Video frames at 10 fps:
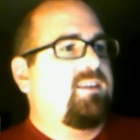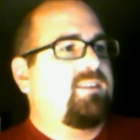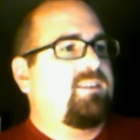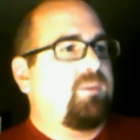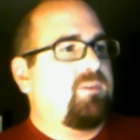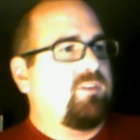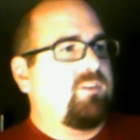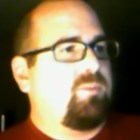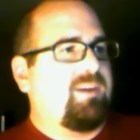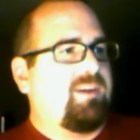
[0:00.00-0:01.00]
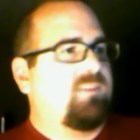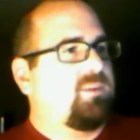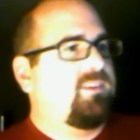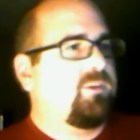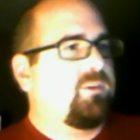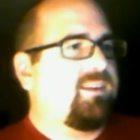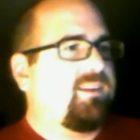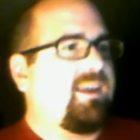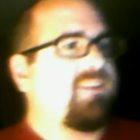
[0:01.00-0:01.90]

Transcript: Someone responds with Sorensen has a